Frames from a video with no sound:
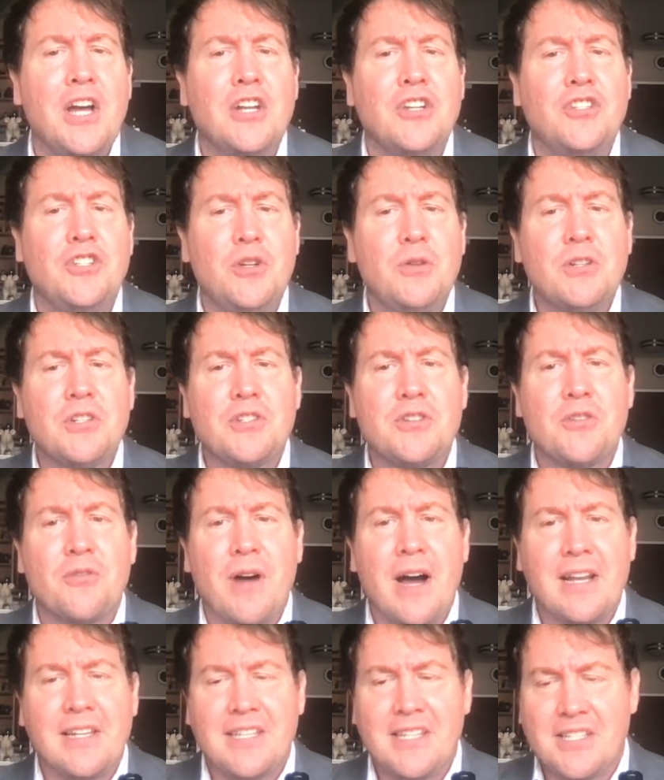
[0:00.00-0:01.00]
Jewish
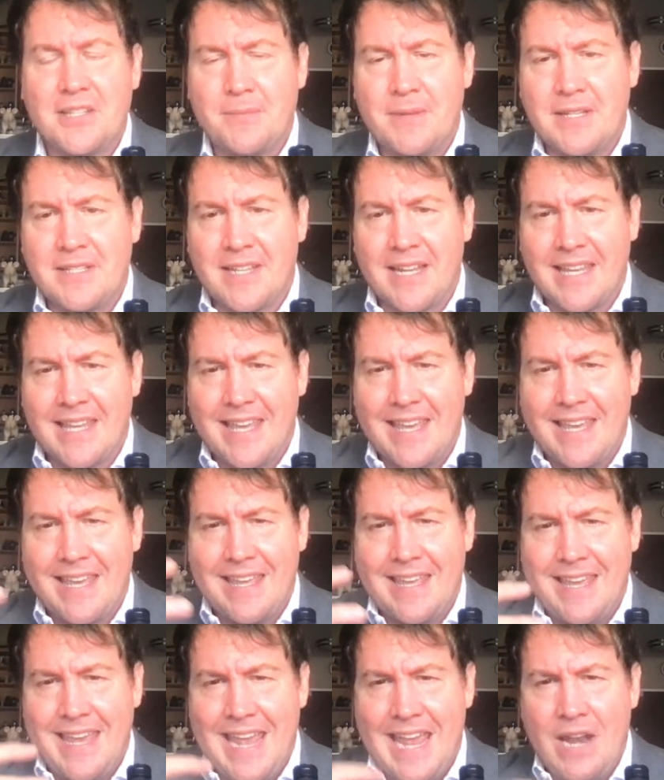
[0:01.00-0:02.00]
neuroticism is like
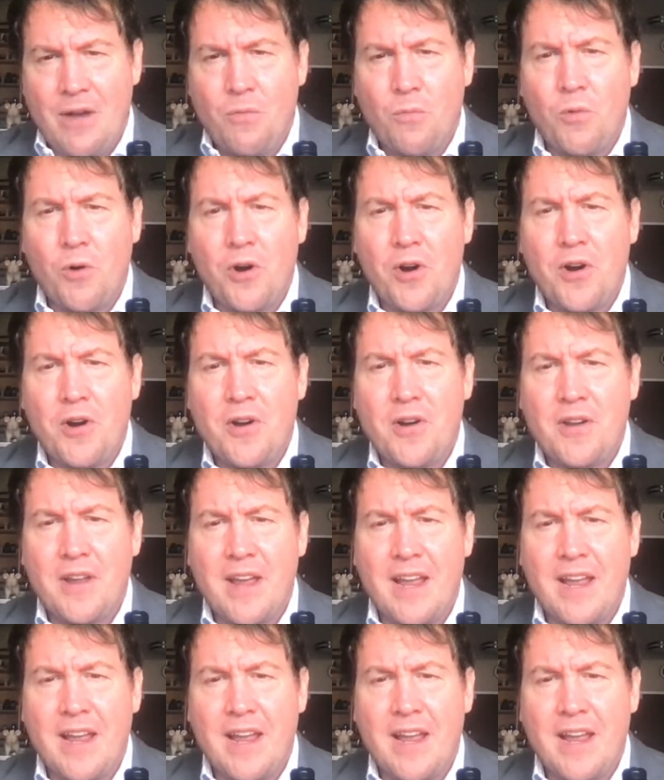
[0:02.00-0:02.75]
inward,